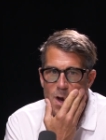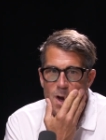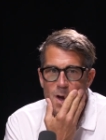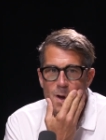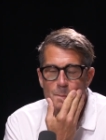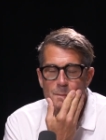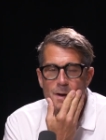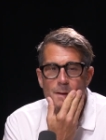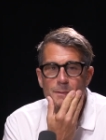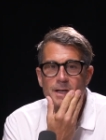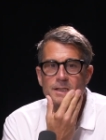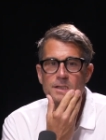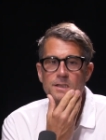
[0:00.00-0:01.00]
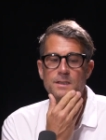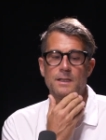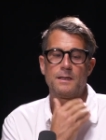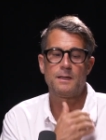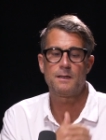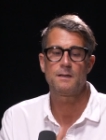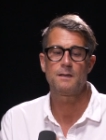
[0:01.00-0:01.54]
Um, I mean, I just
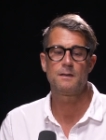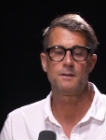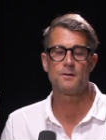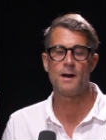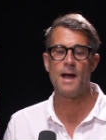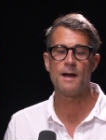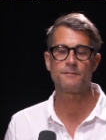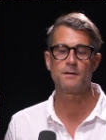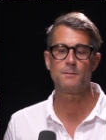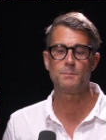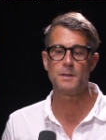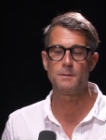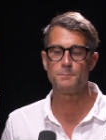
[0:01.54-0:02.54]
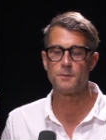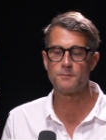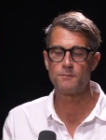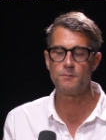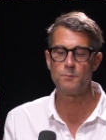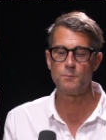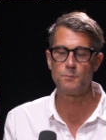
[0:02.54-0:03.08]
think you're asking people
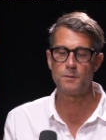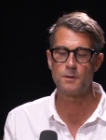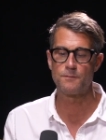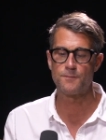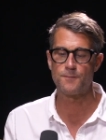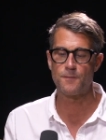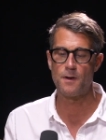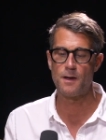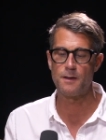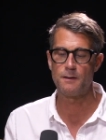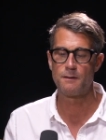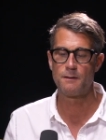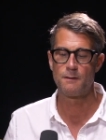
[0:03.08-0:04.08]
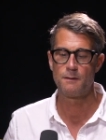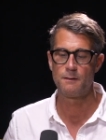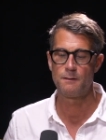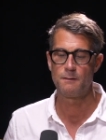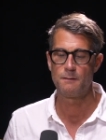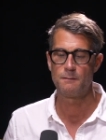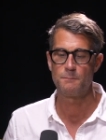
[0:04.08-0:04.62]
to confront
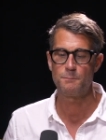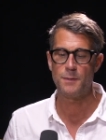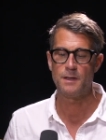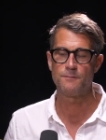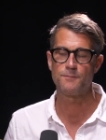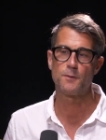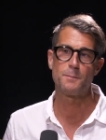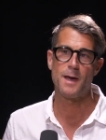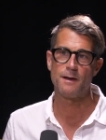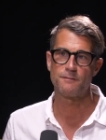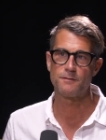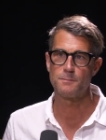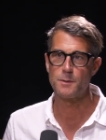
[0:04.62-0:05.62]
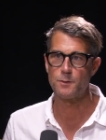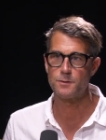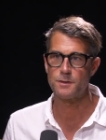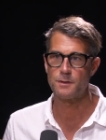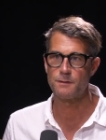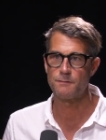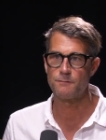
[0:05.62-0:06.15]
painful past
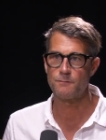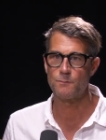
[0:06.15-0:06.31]
emotions